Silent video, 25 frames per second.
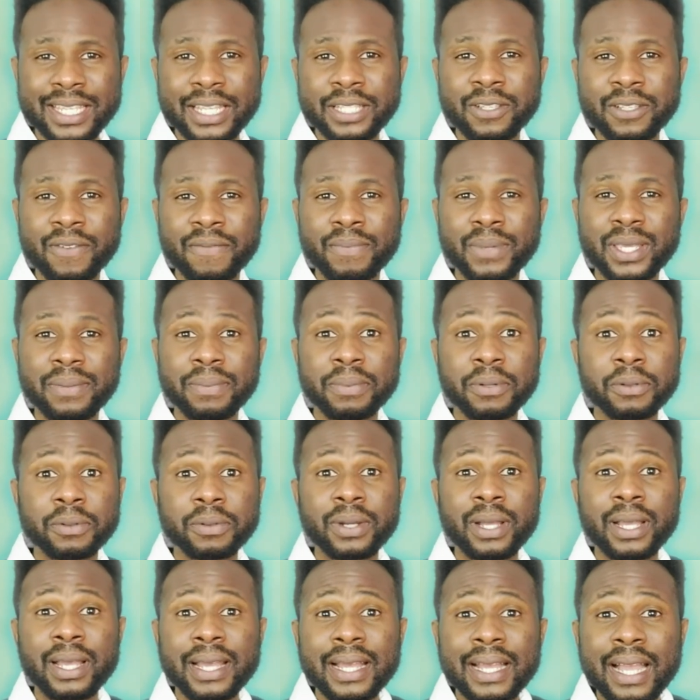set of
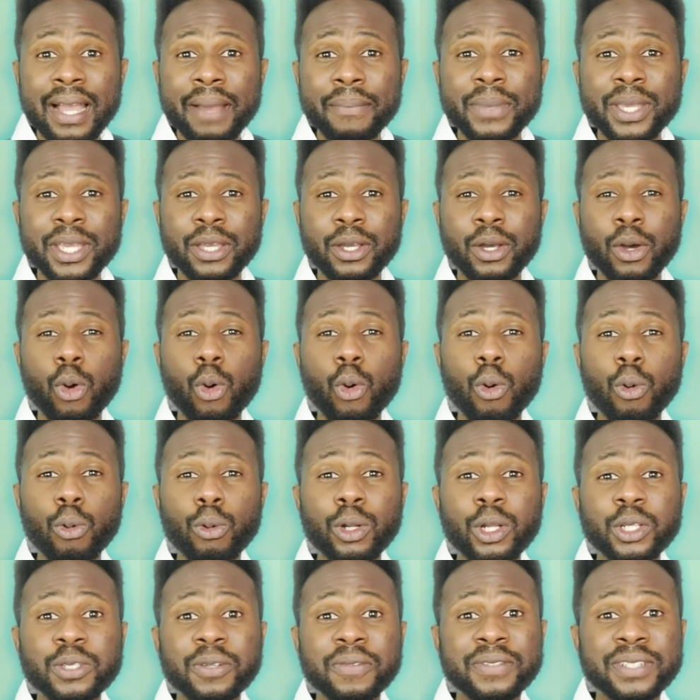people can make a whole
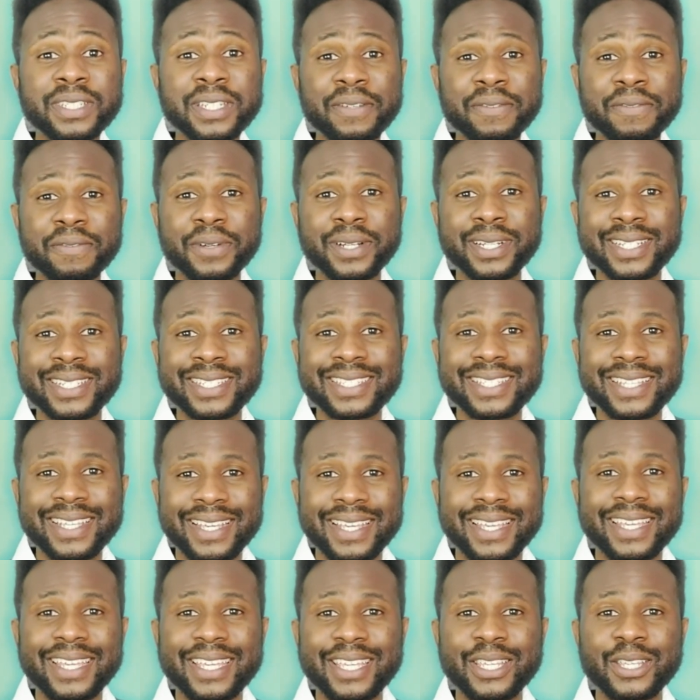lot of difference
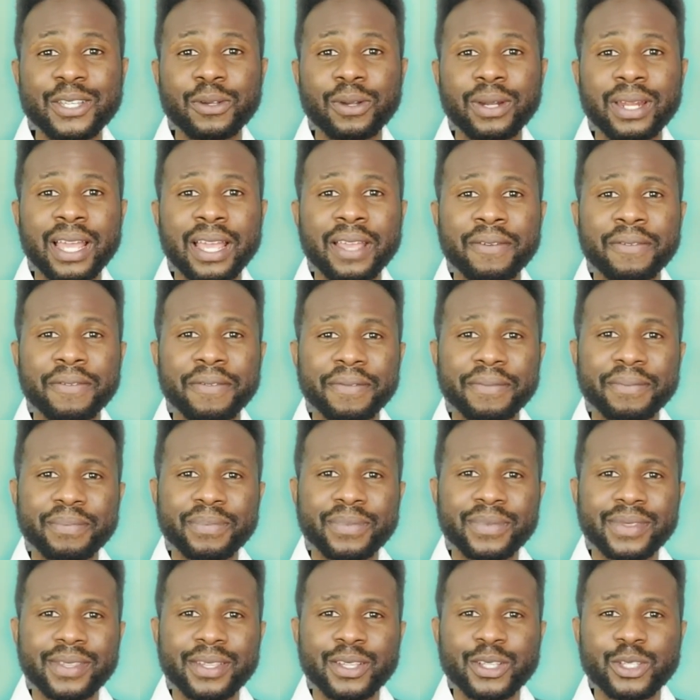in your life.
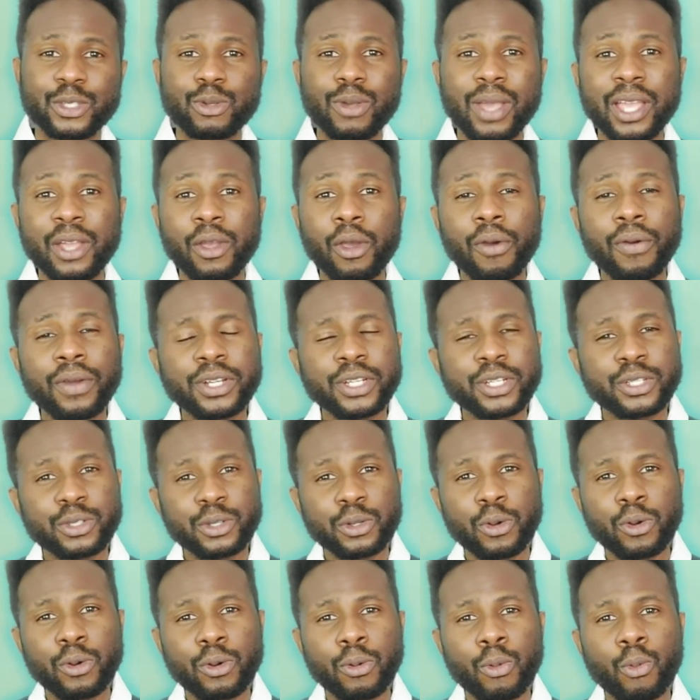So I encourage you to
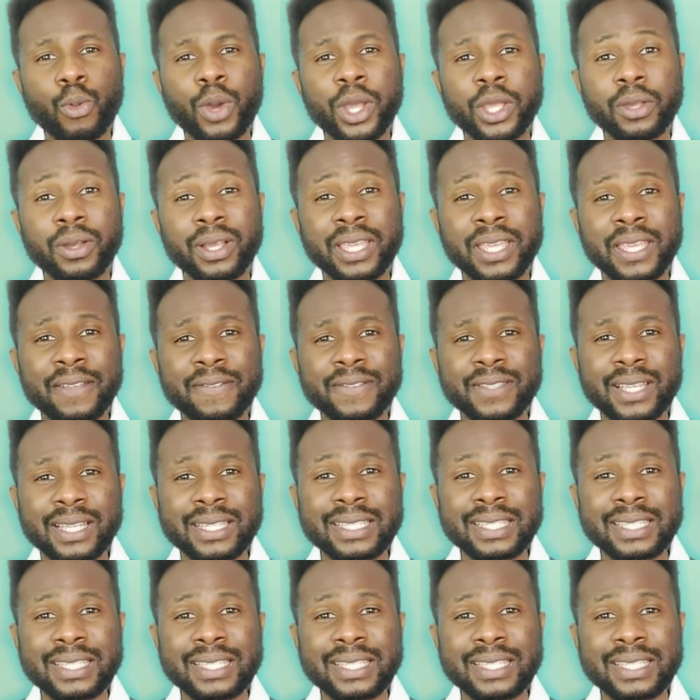go where your gifts are